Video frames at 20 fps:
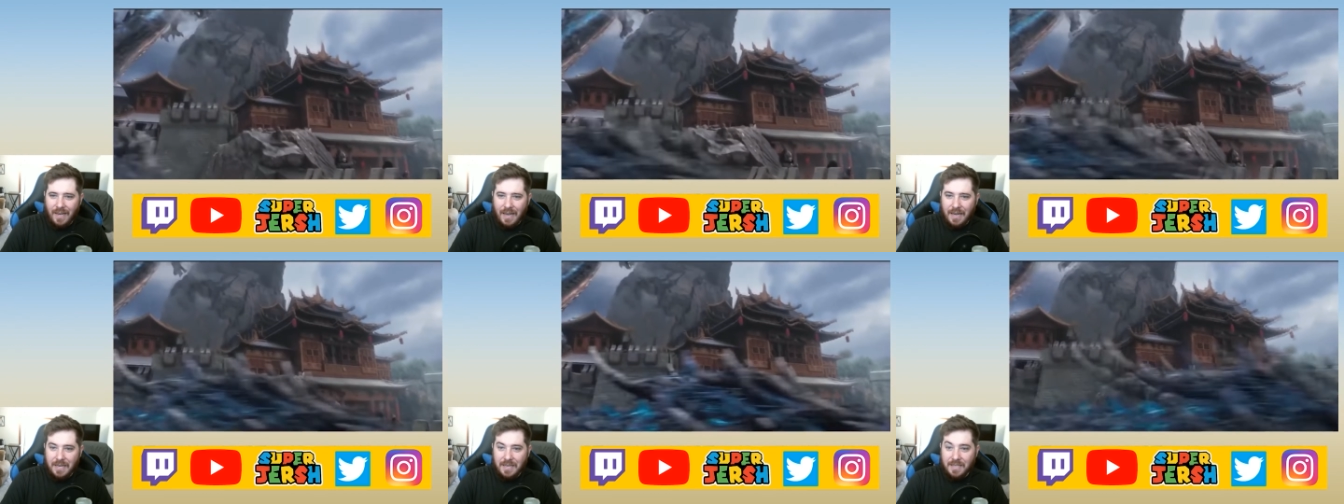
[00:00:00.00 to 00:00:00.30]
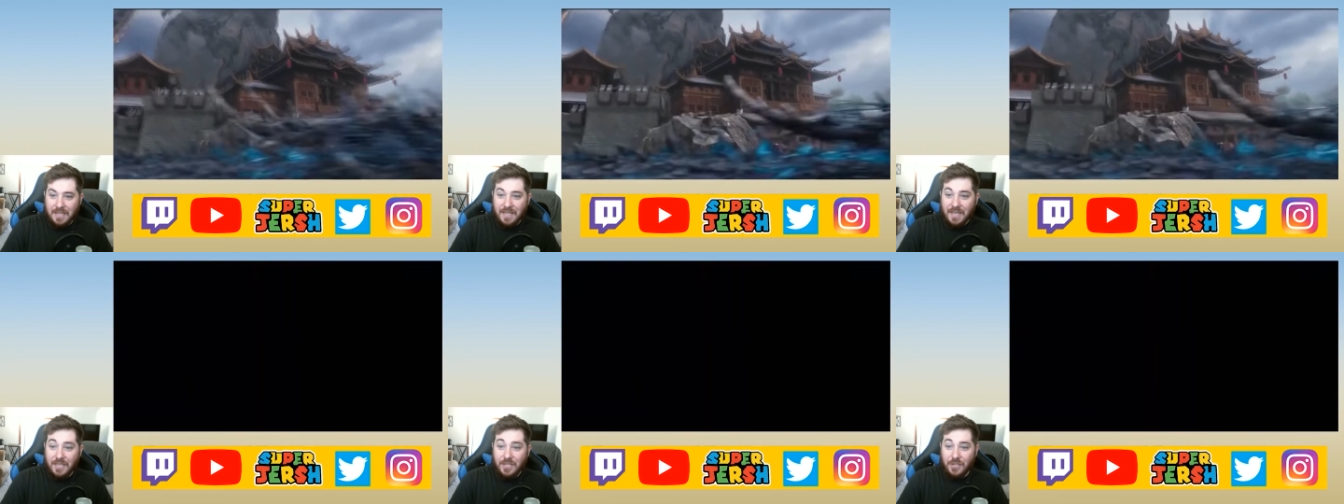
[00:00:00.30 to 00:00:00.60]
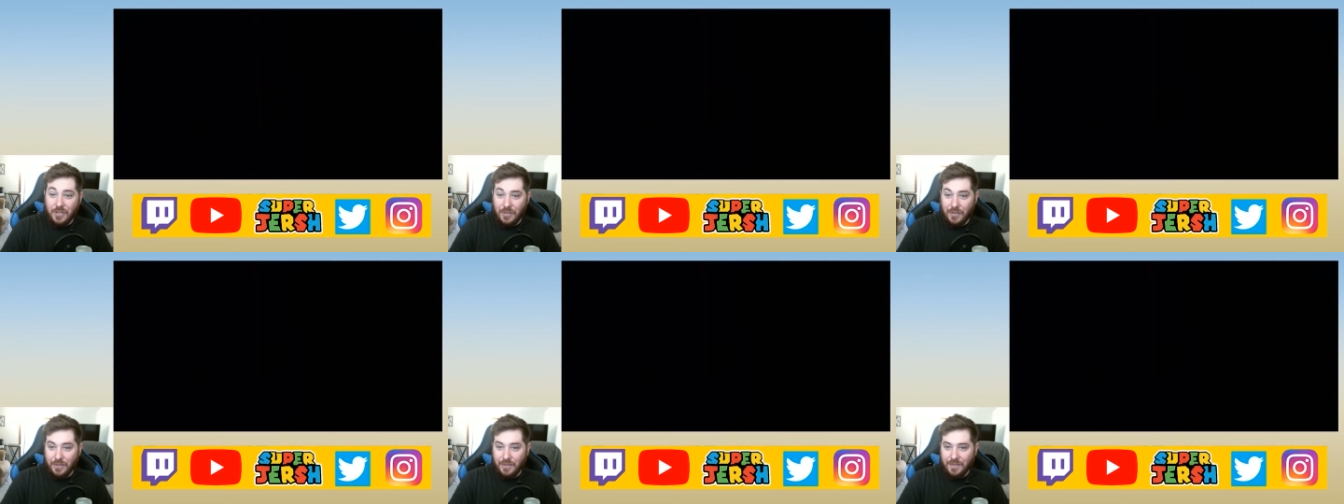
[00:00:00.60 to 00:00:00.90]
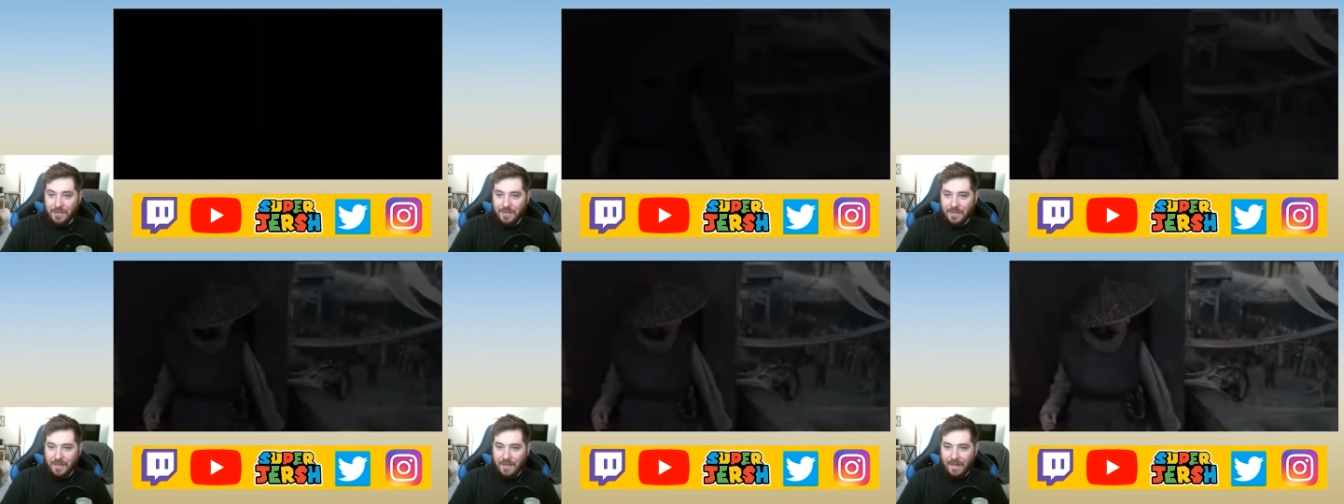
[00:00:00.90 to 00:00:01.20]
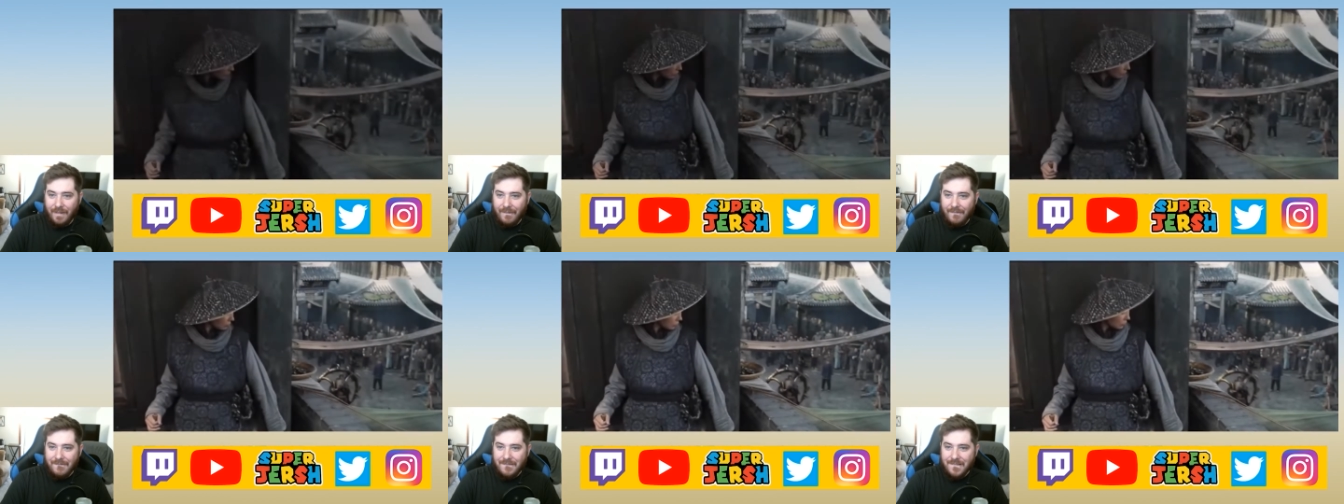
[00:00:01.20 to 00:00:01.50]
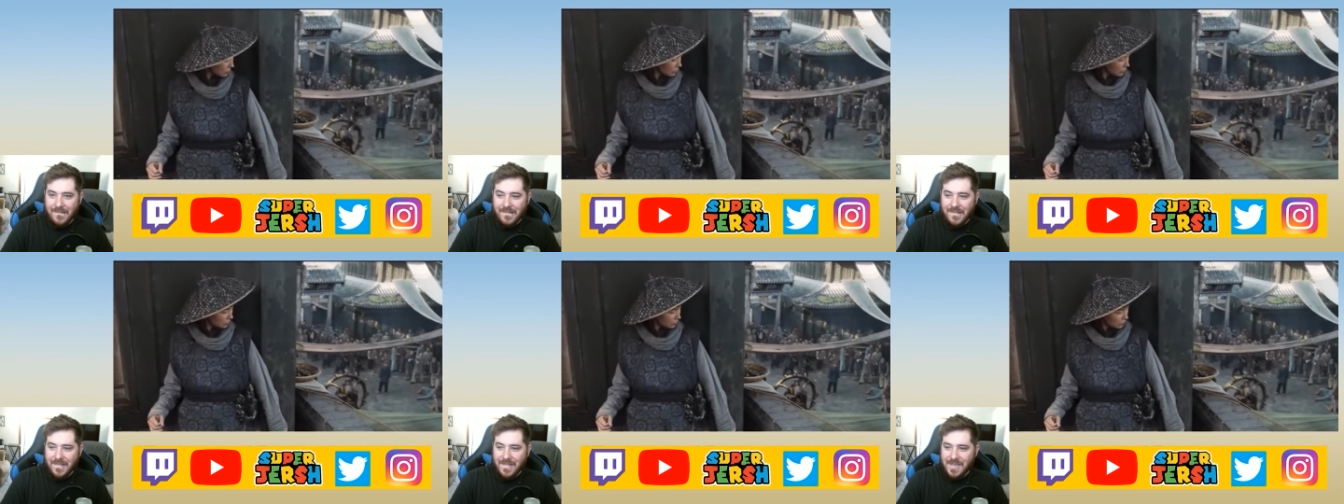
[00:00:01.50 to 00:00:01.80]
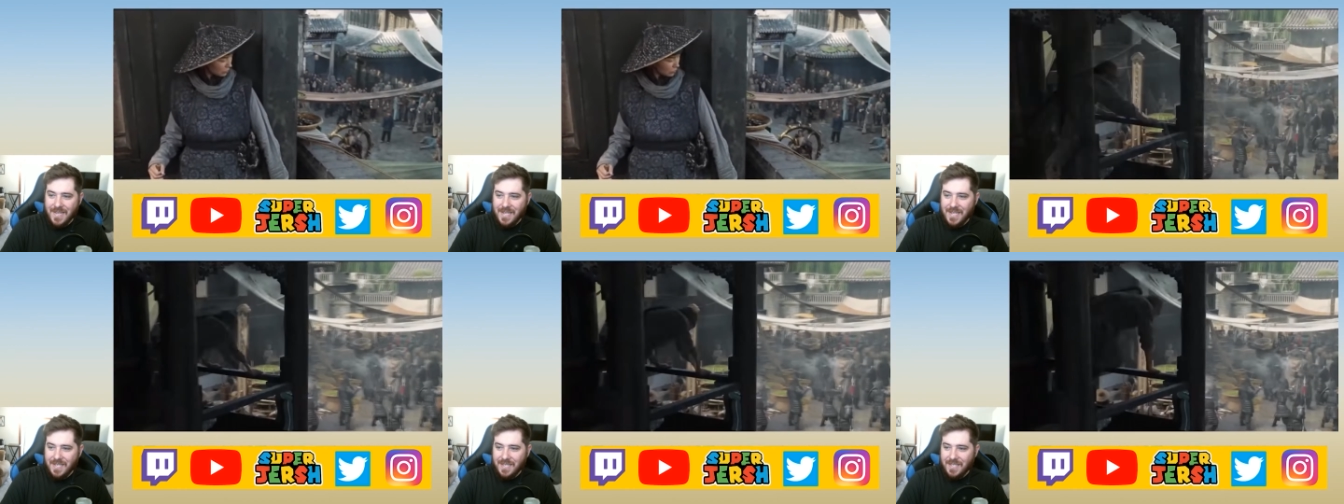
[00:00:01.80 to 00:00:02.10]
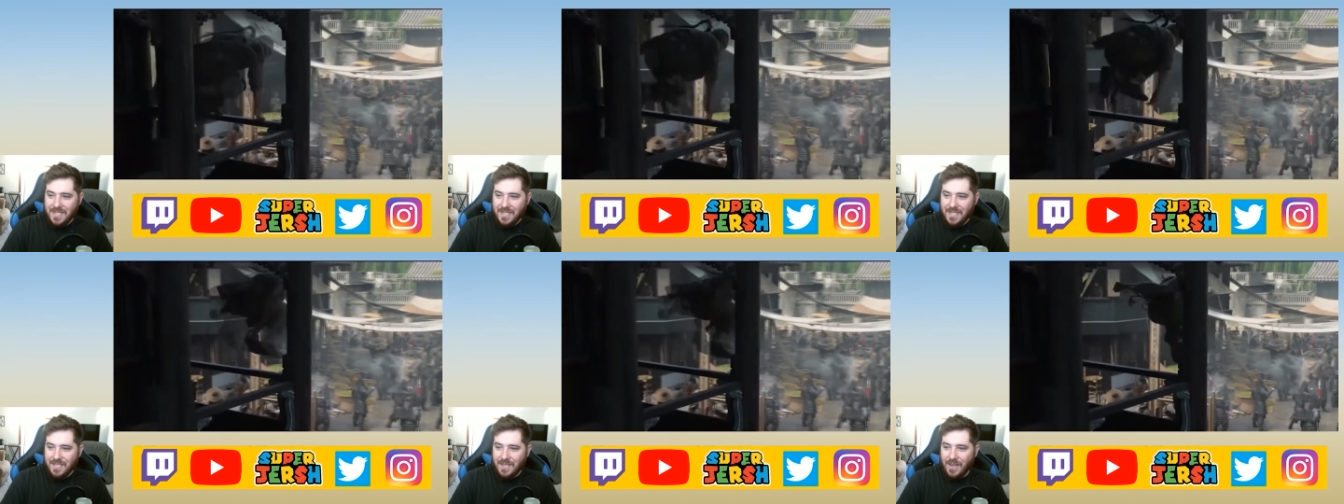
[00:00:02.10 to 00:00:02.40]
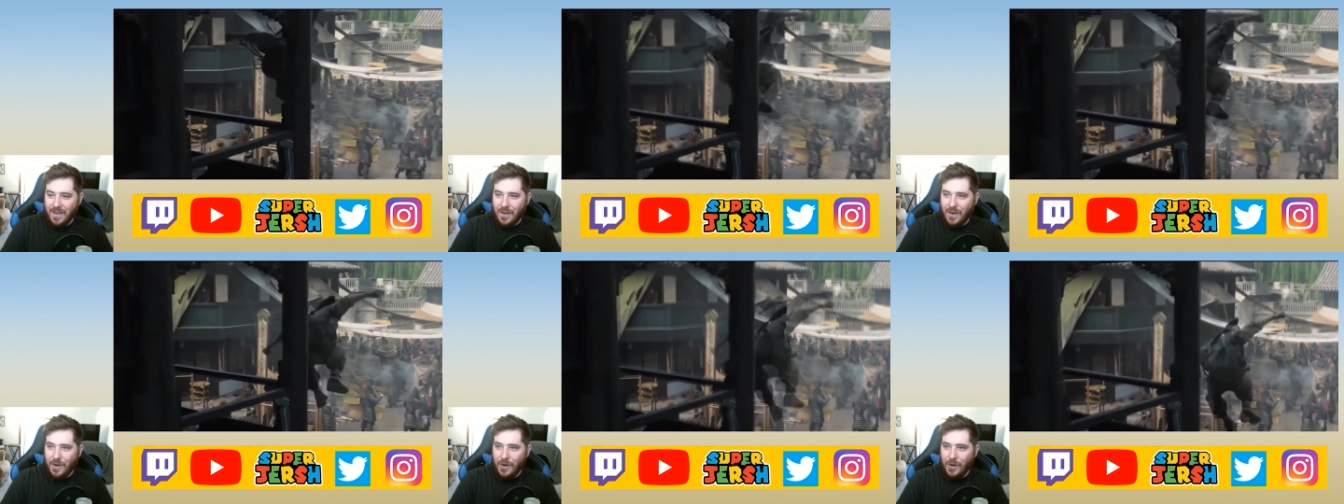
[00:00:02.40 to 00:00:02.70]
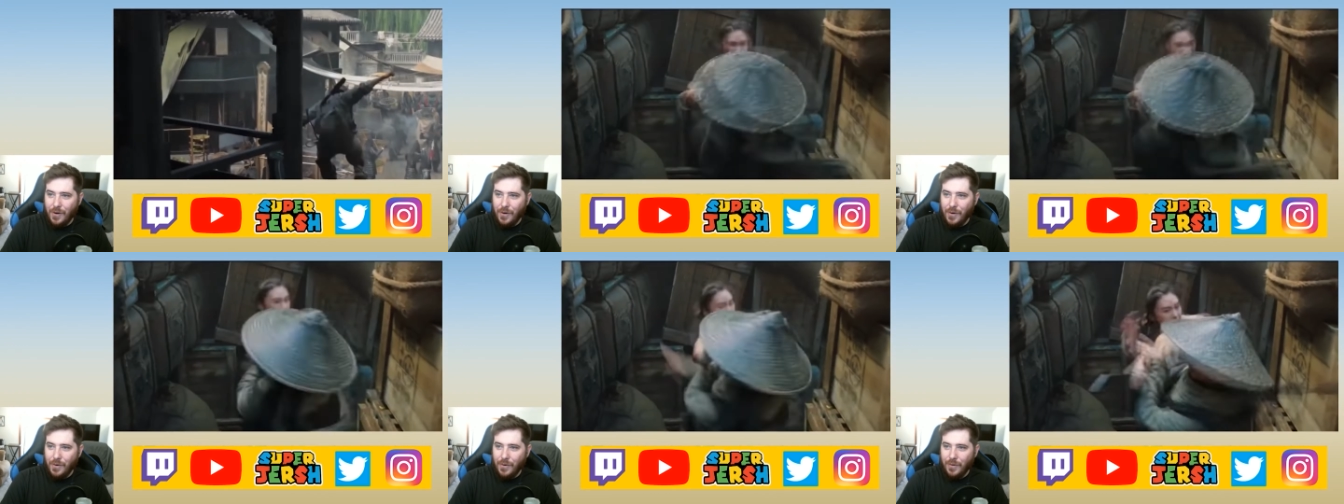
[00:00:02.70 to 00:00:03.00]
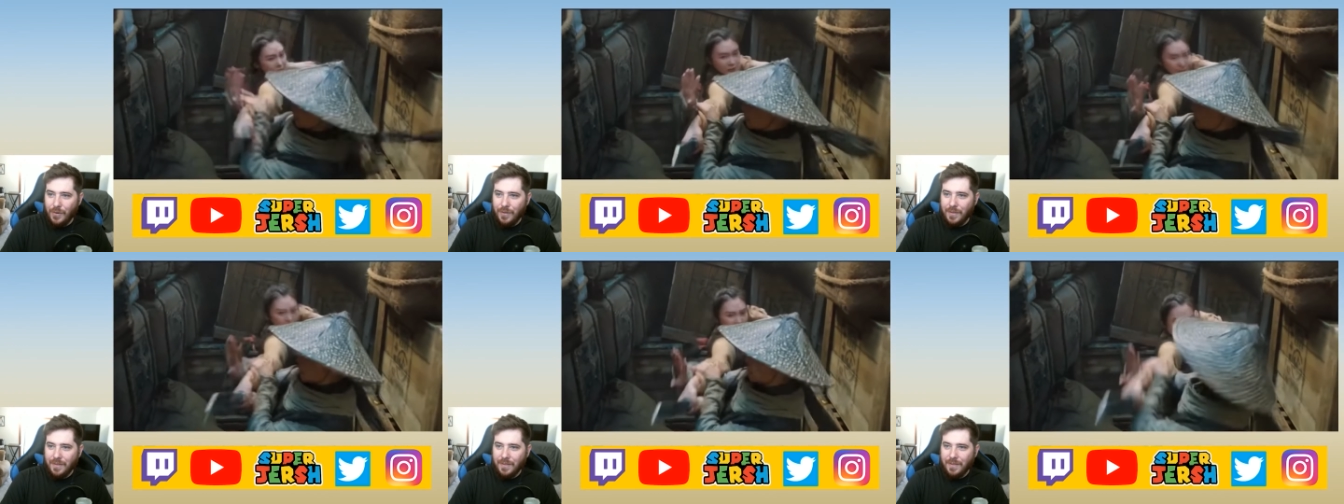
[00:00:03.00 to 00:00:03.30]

and digital. So